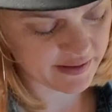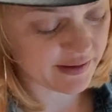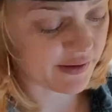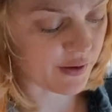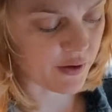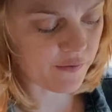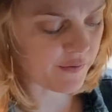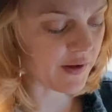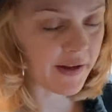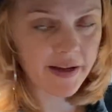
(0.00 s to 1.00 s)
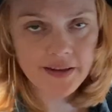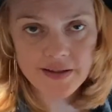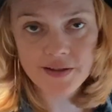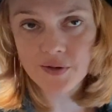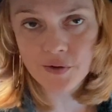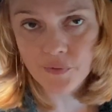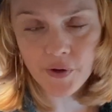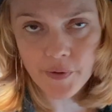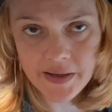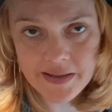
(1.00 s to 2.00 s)
So you feel like this is
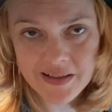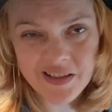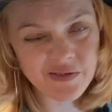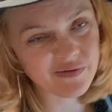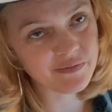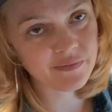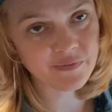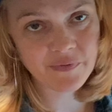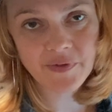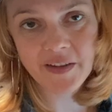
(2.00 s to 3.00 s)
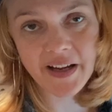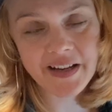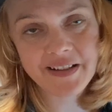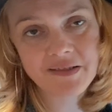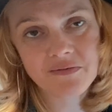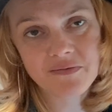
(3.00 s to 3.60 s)
unrequited love, like